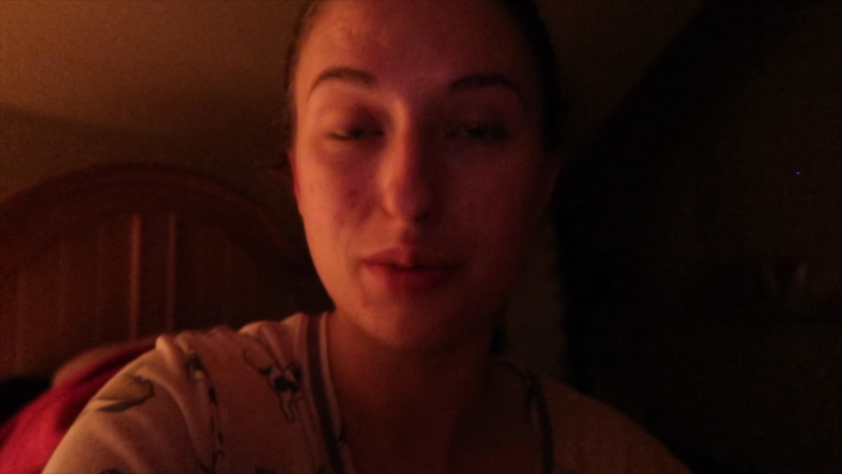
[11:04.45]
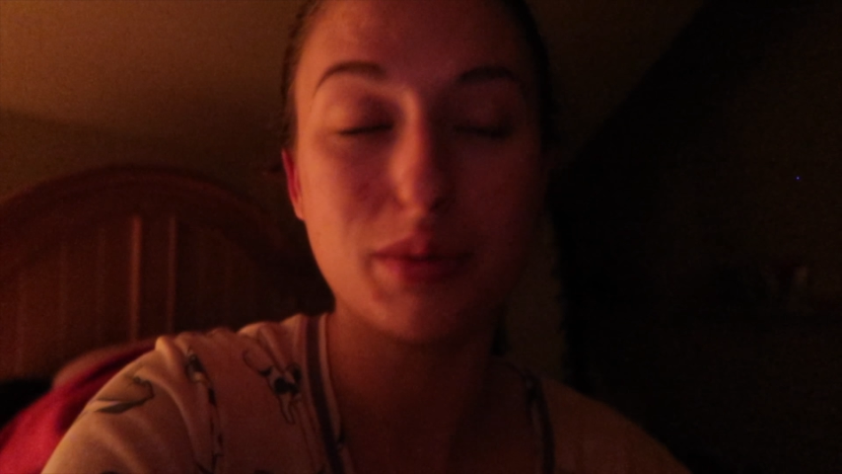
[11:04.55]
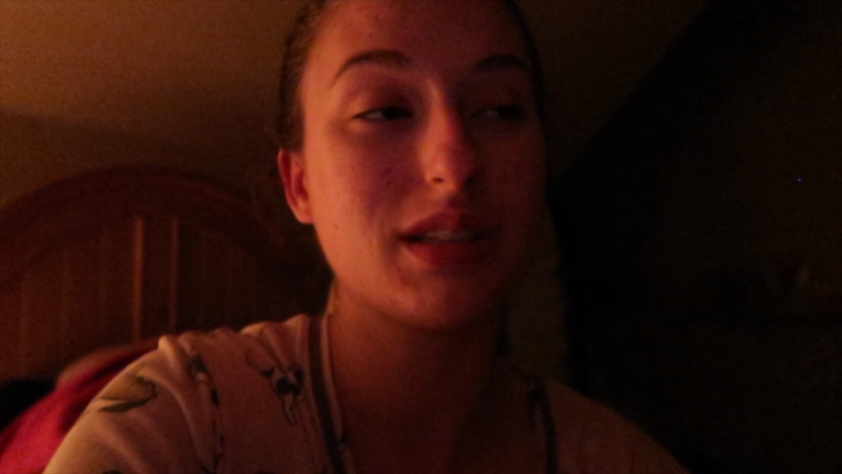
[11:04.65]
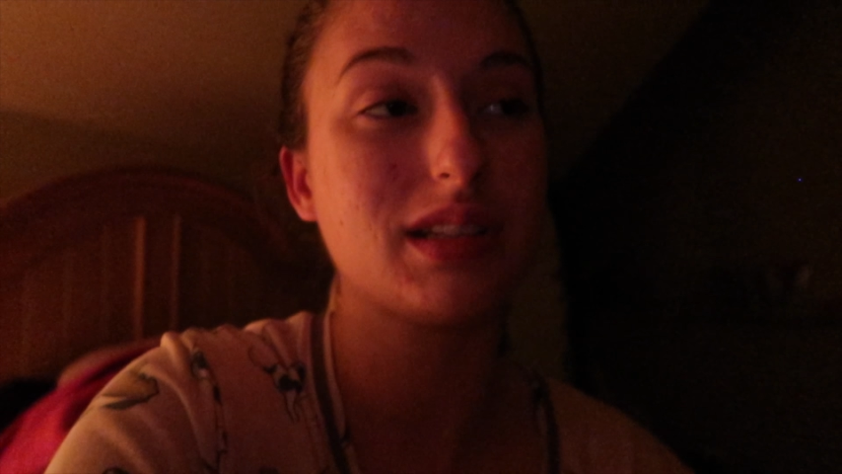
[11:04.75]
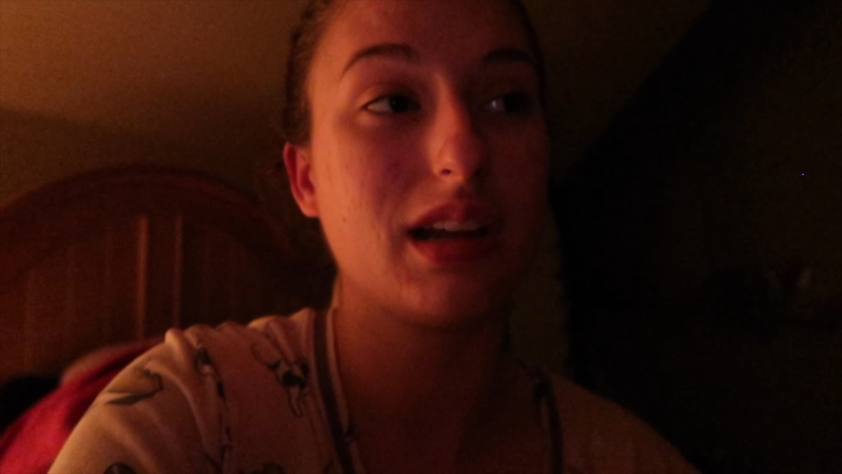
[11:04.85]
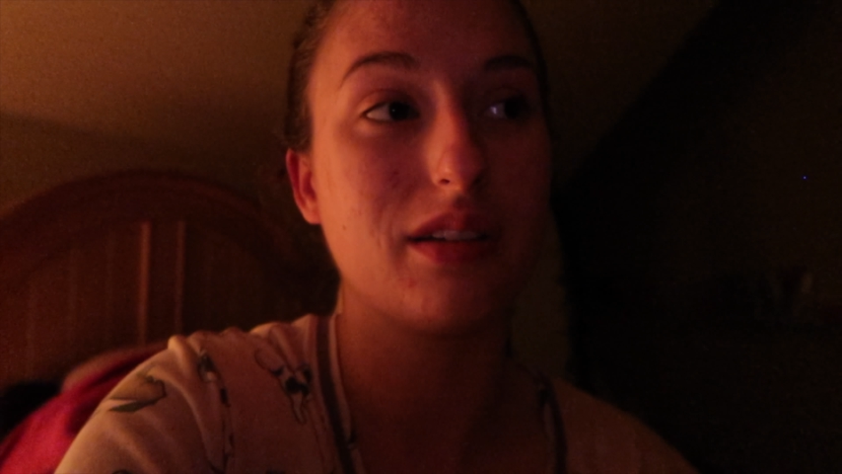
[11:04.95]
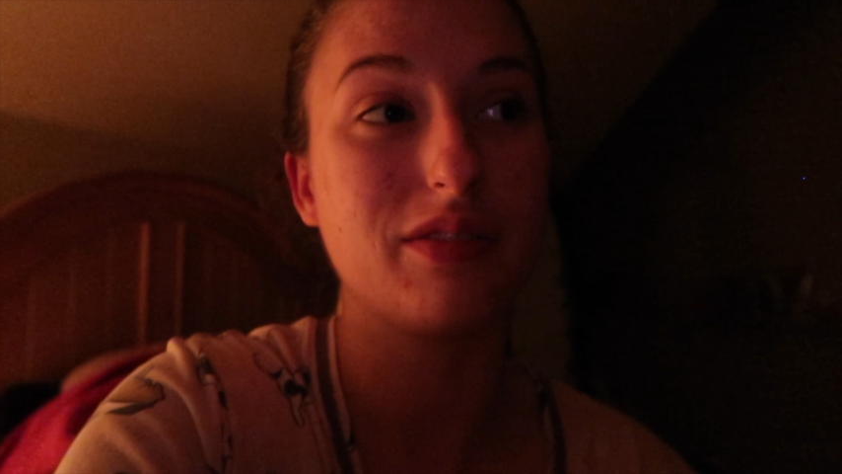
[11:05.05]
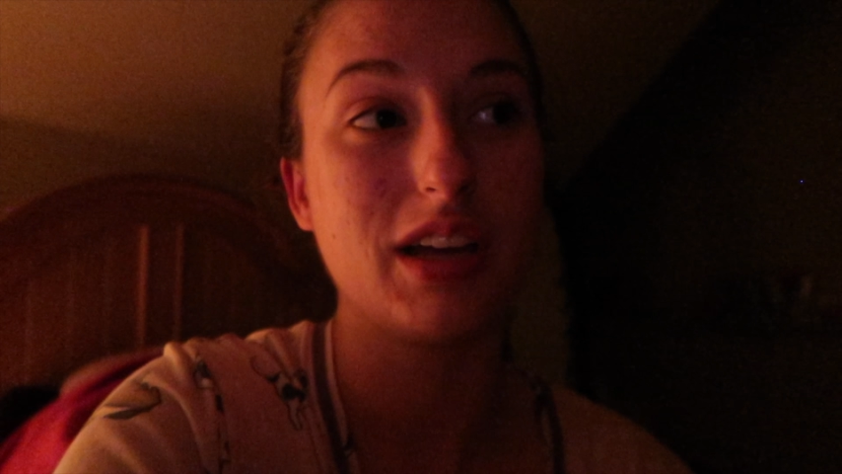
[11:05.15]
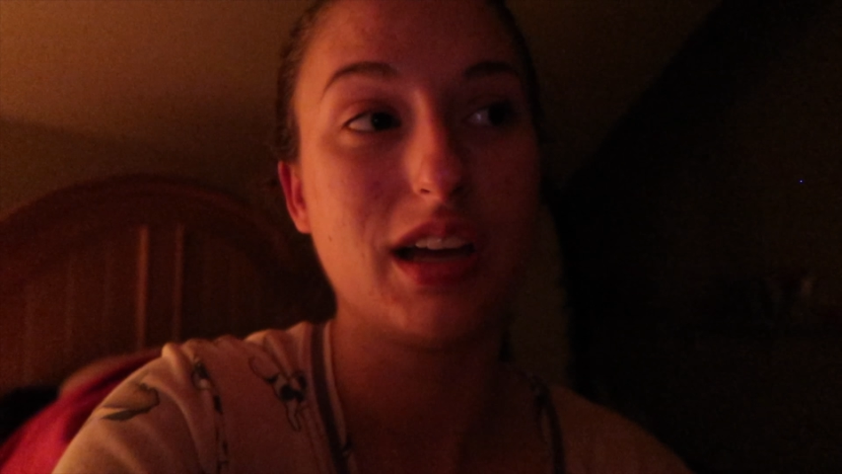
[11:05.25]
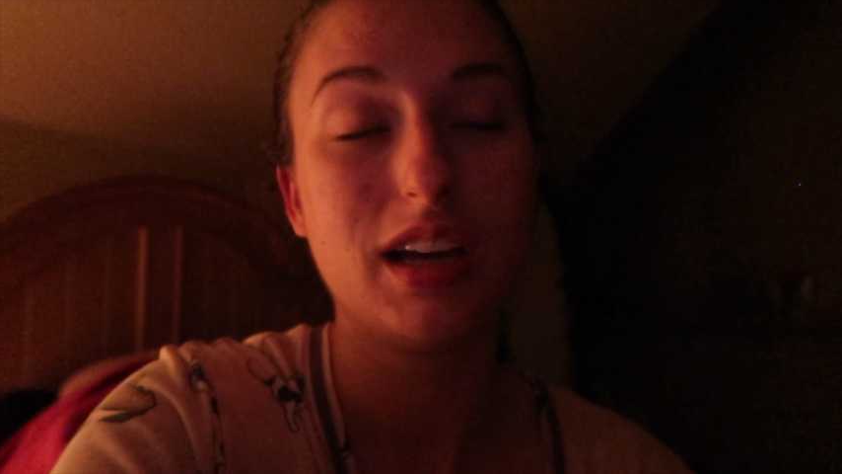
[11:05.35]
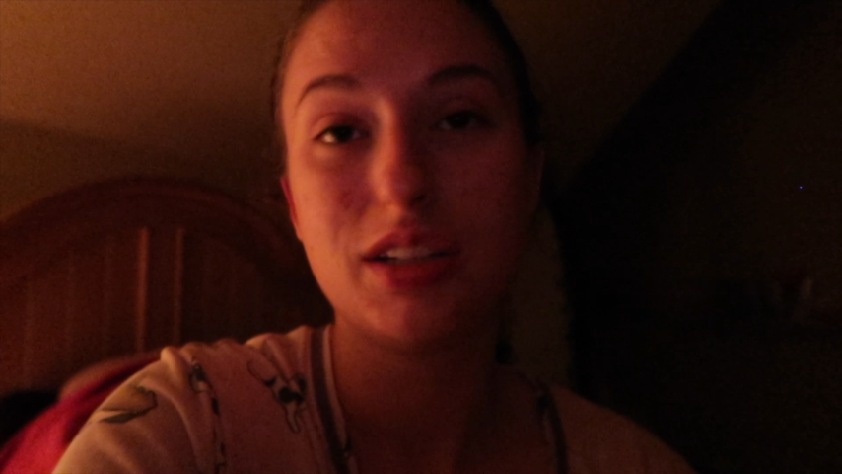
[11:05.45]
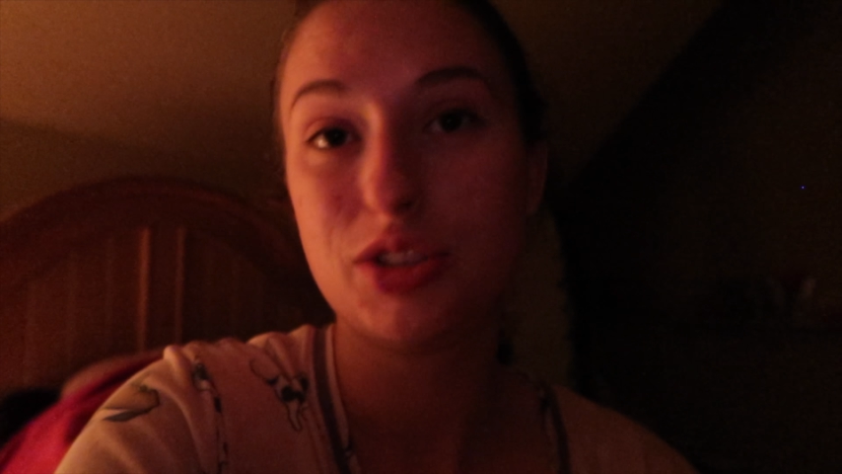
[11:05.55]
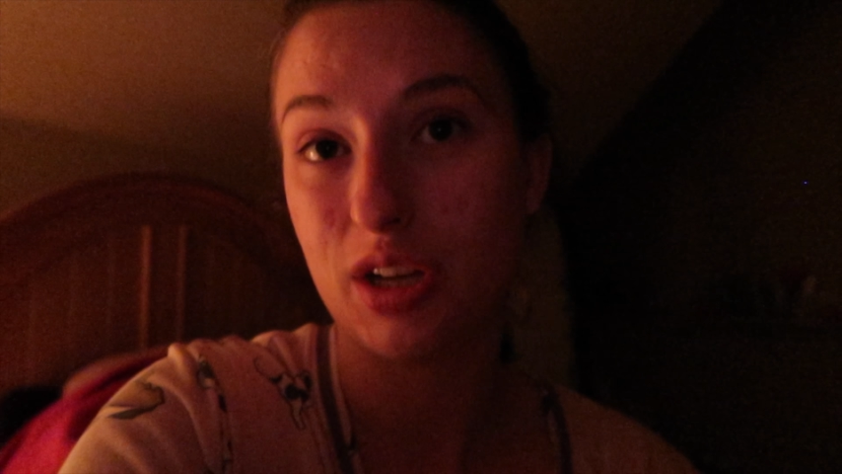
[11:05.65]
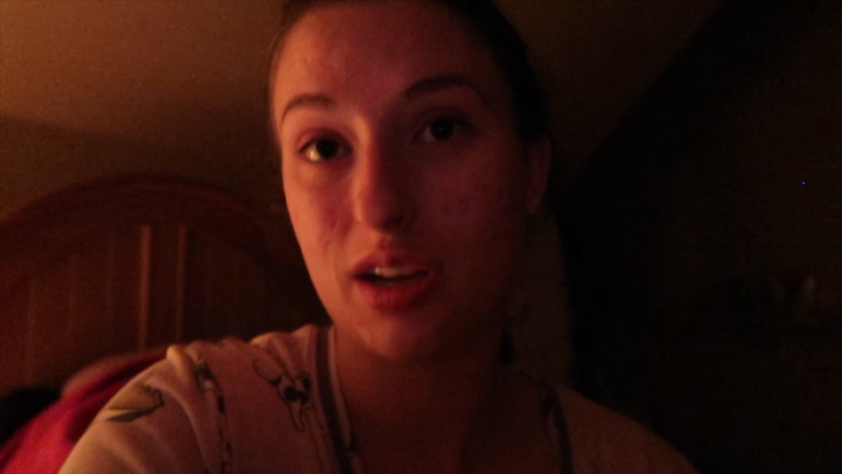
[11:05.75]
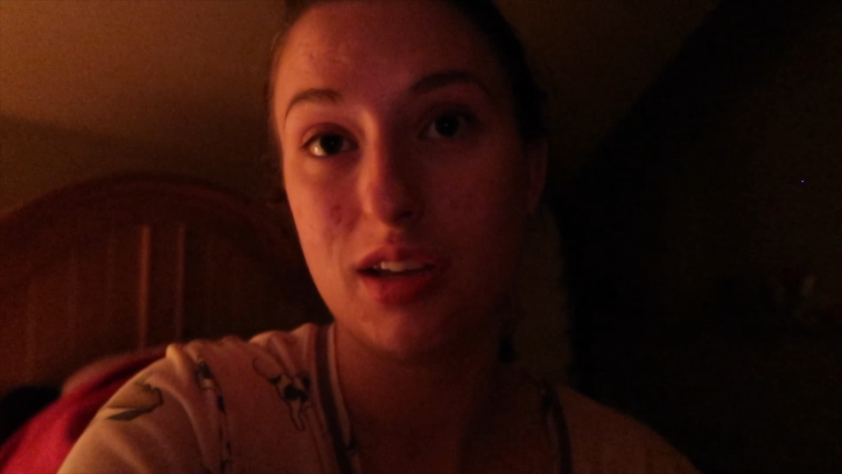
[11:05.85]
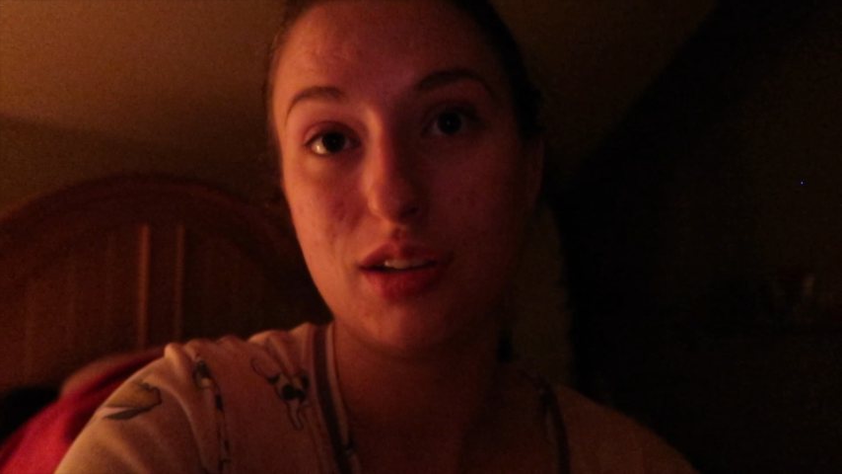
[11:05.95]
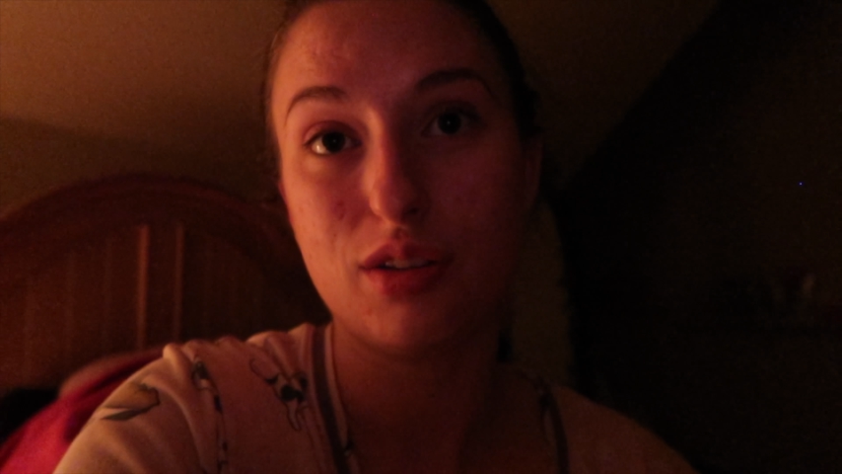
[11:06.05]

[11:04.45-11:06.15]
So instead of checking